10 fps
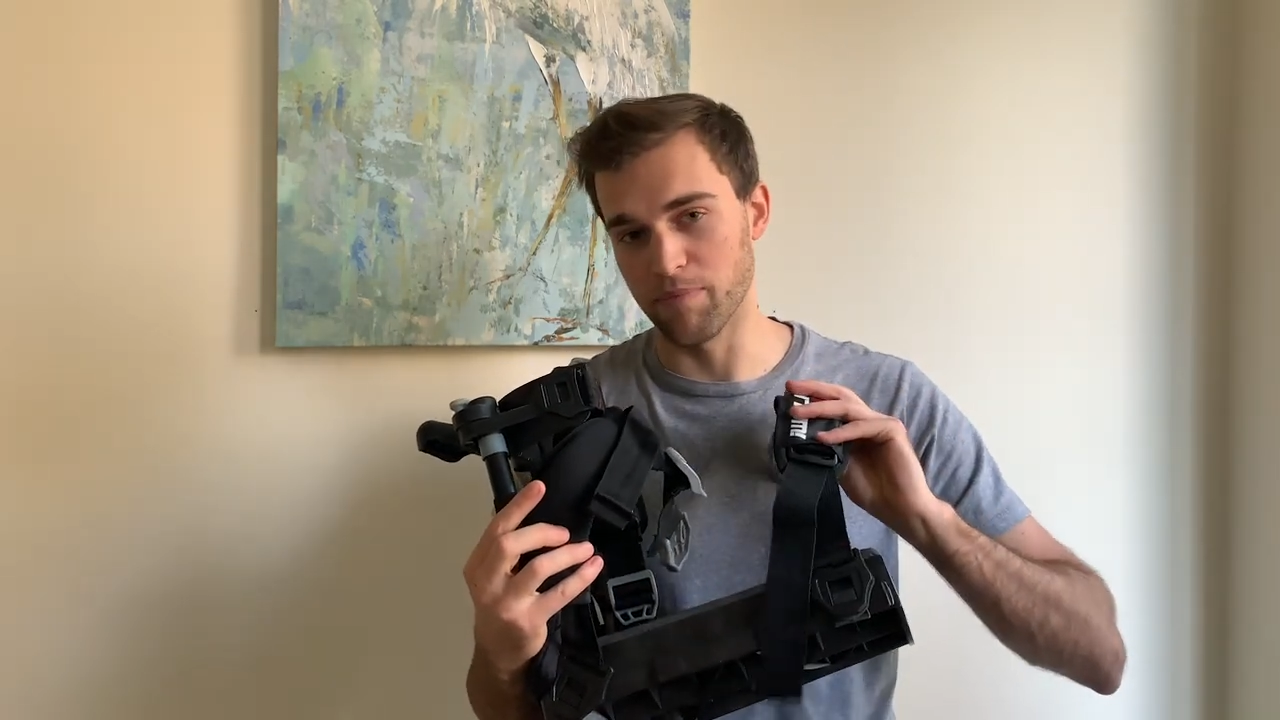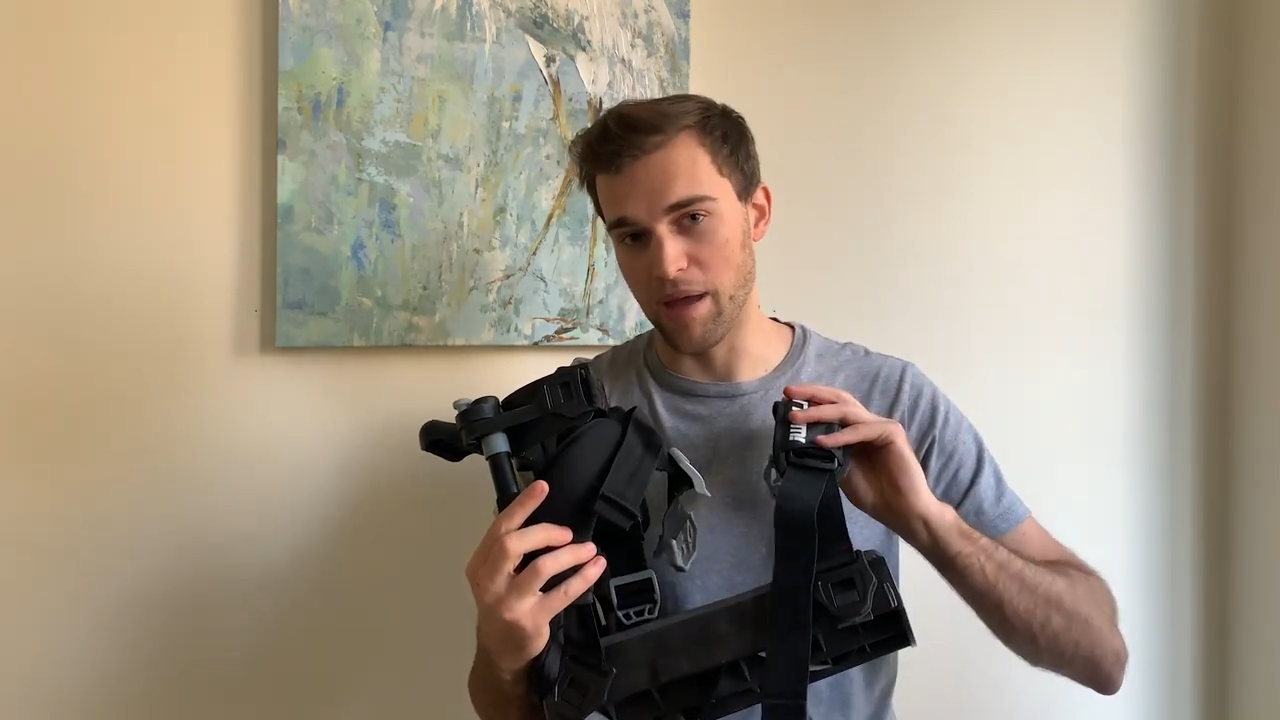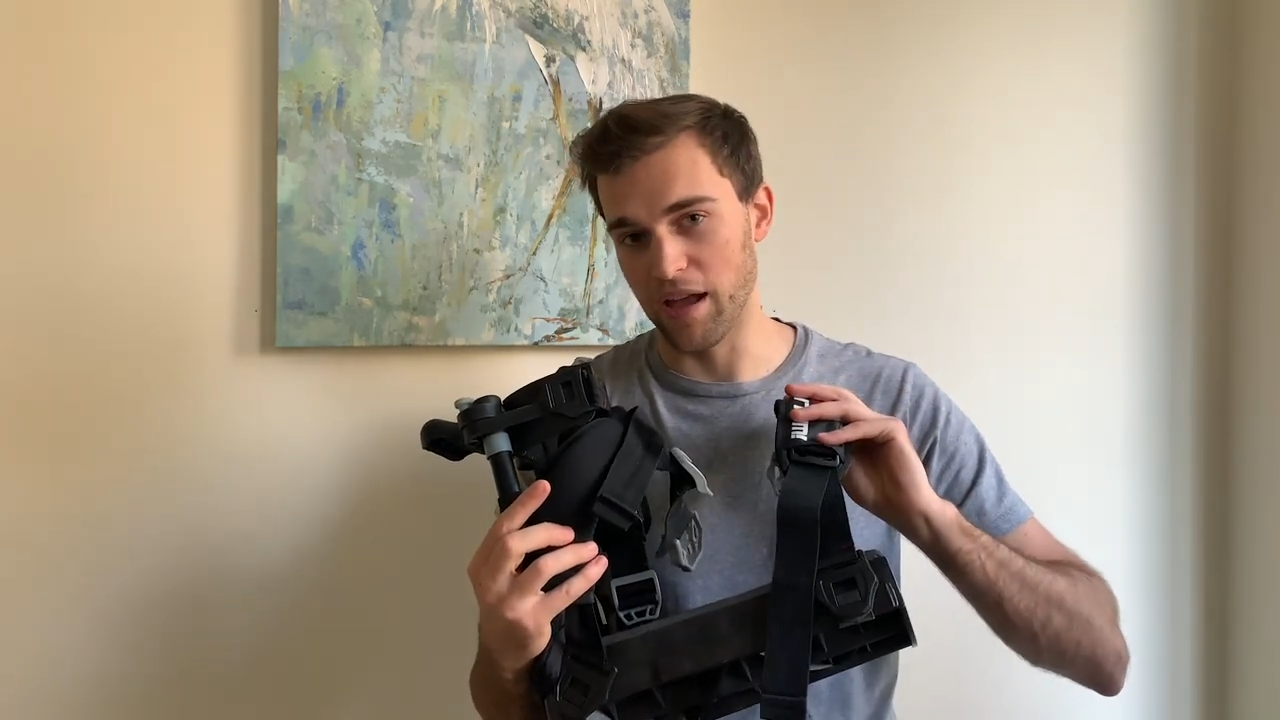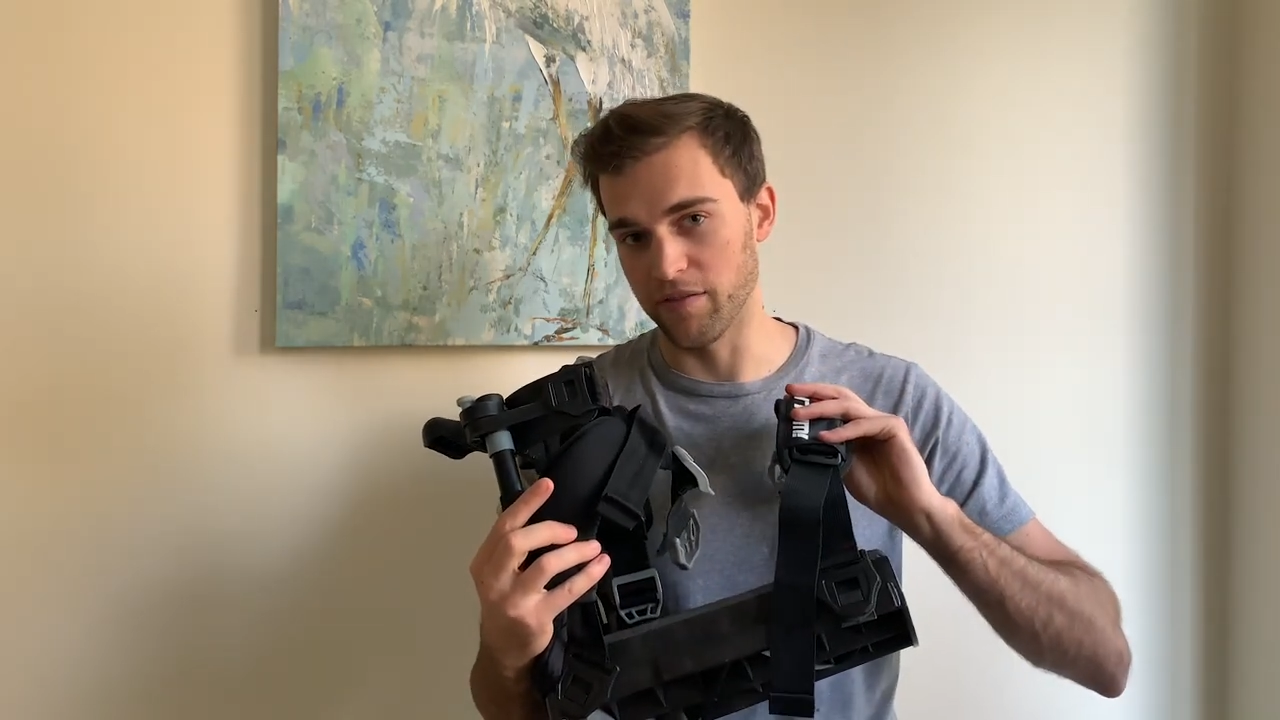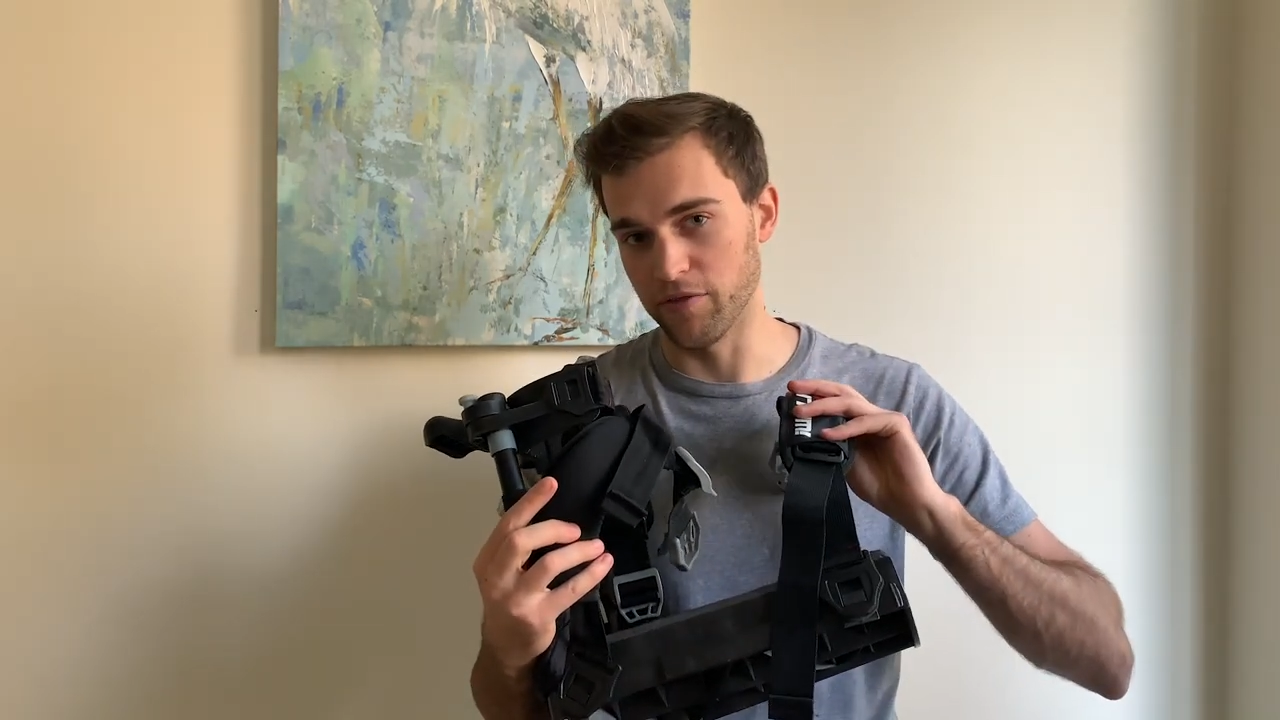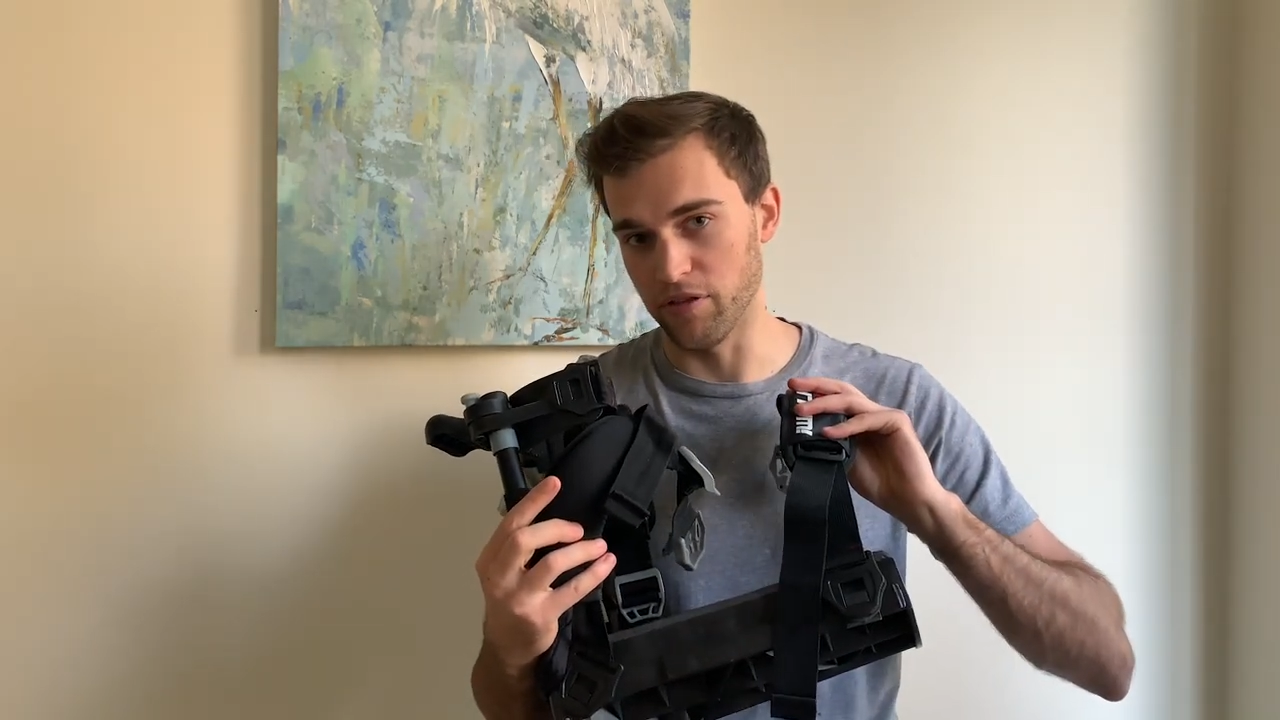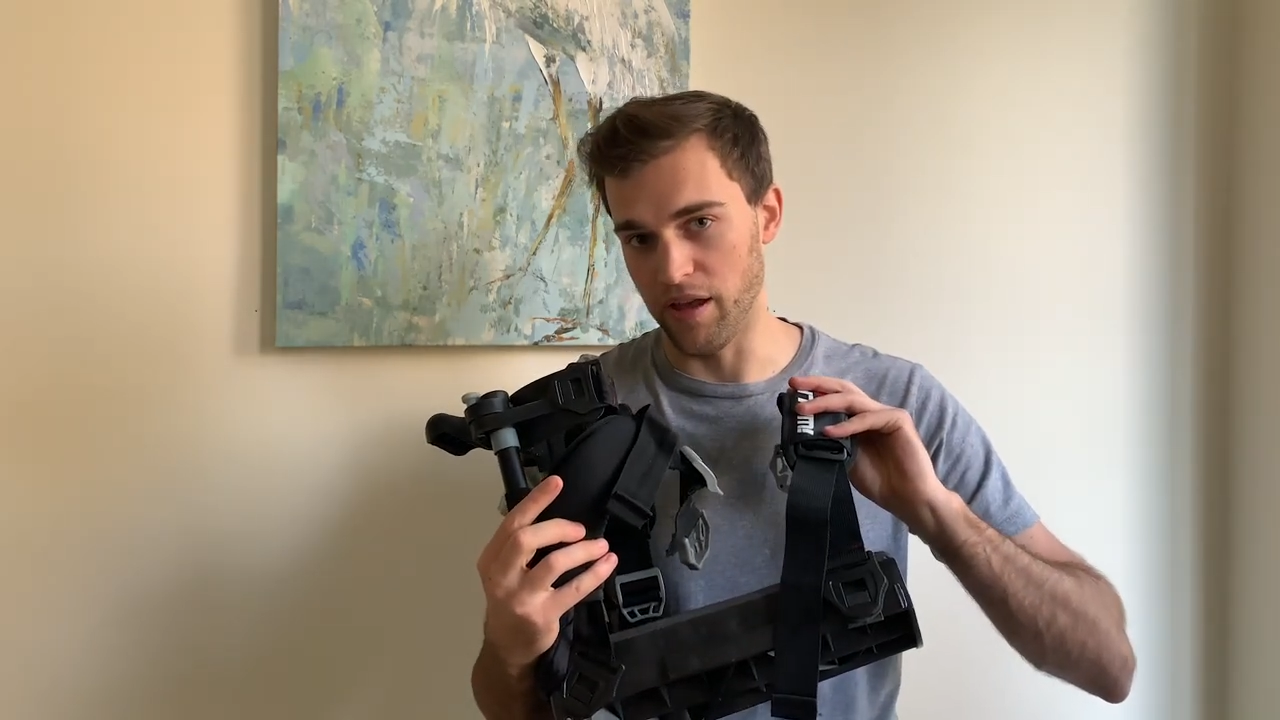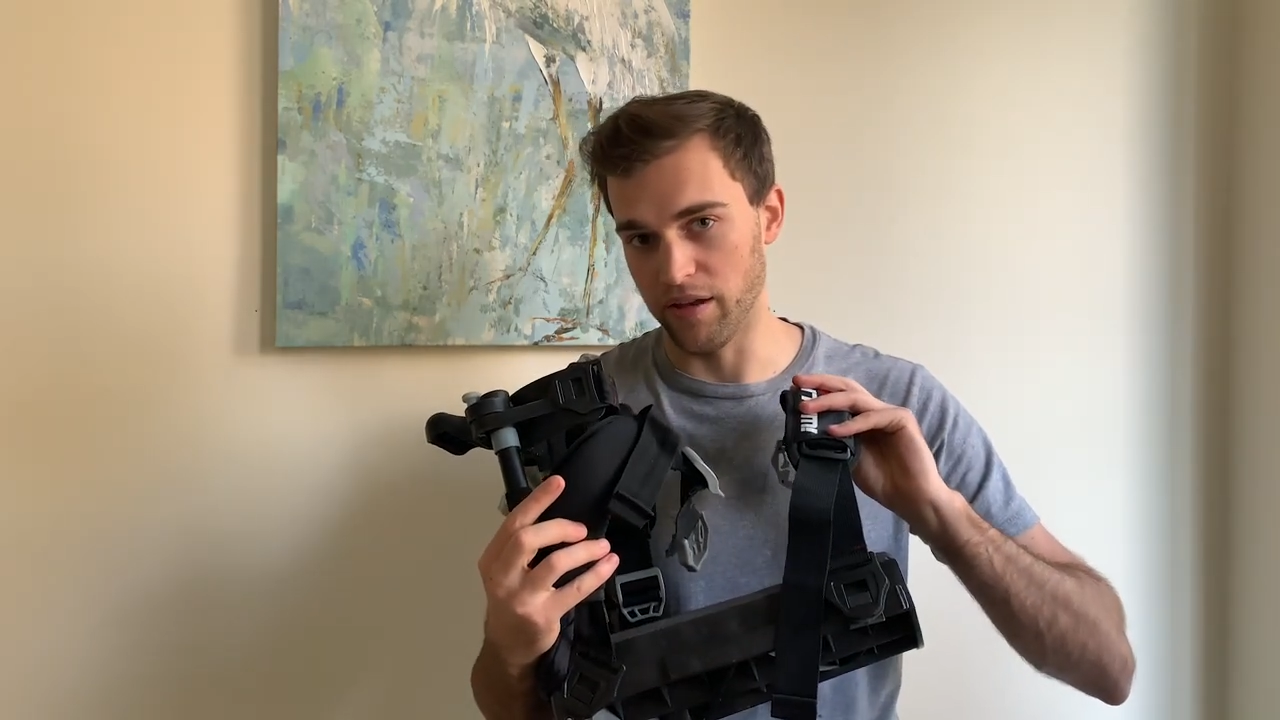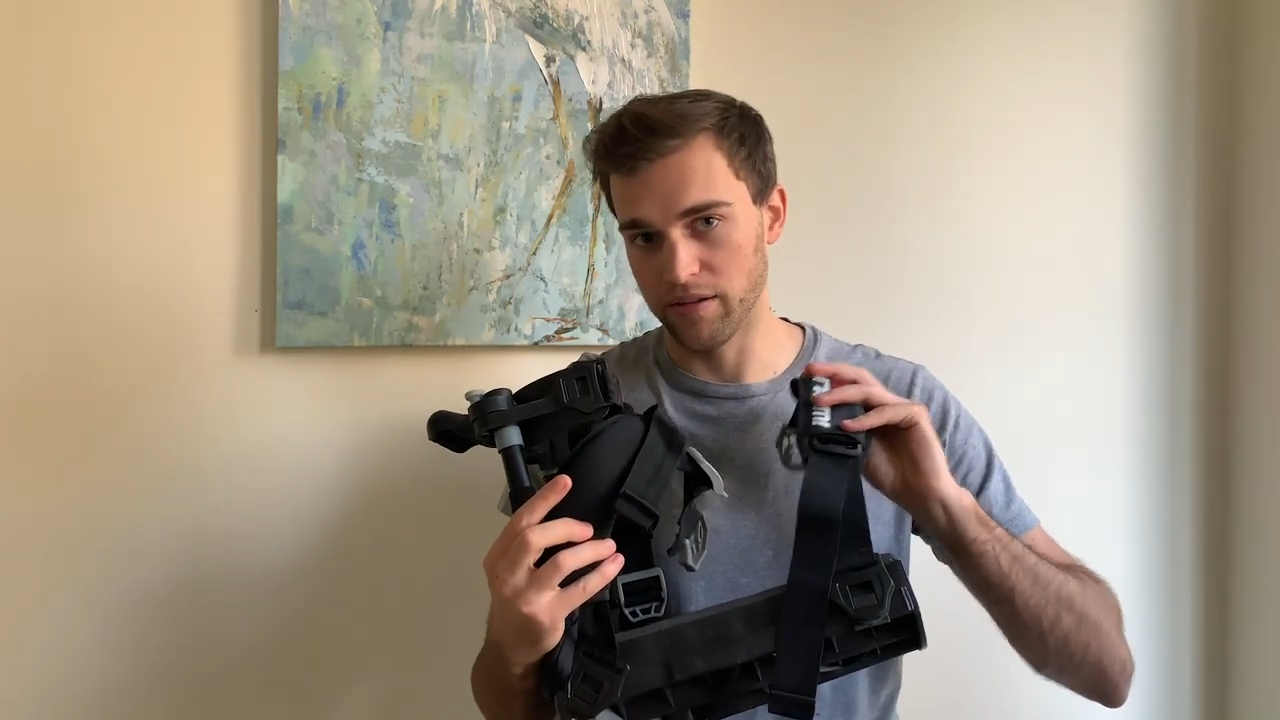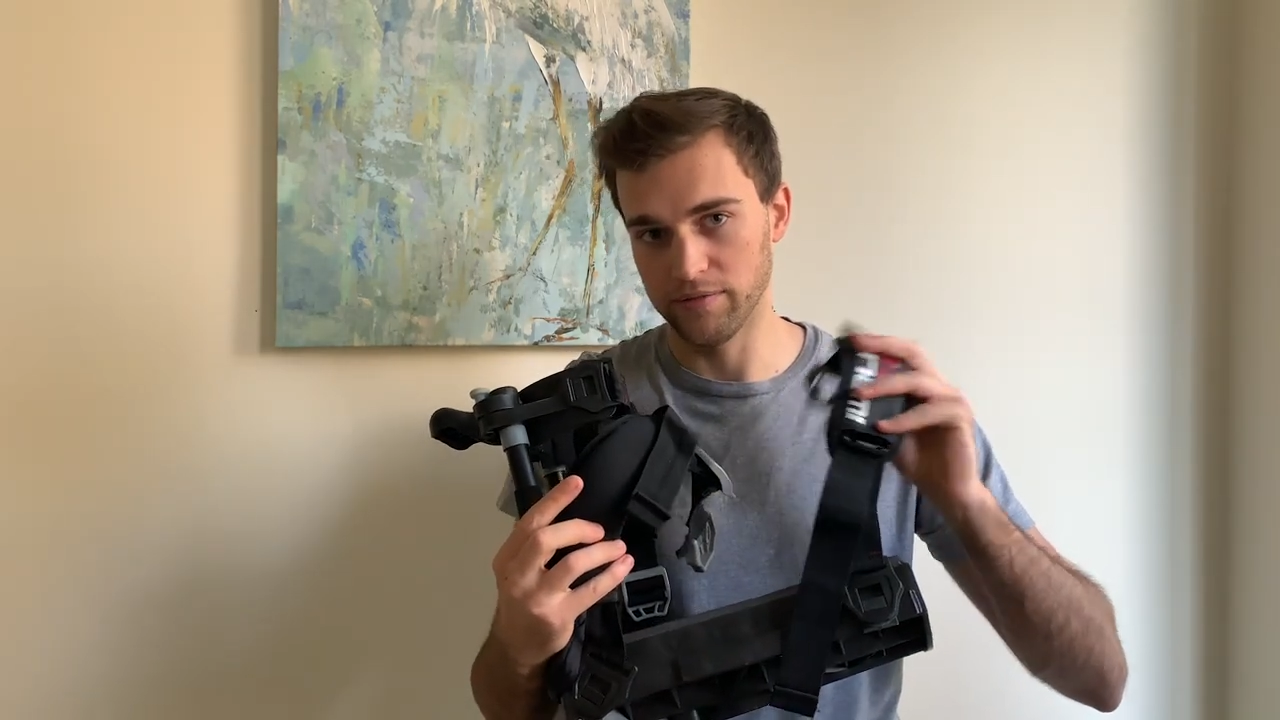back of your leg.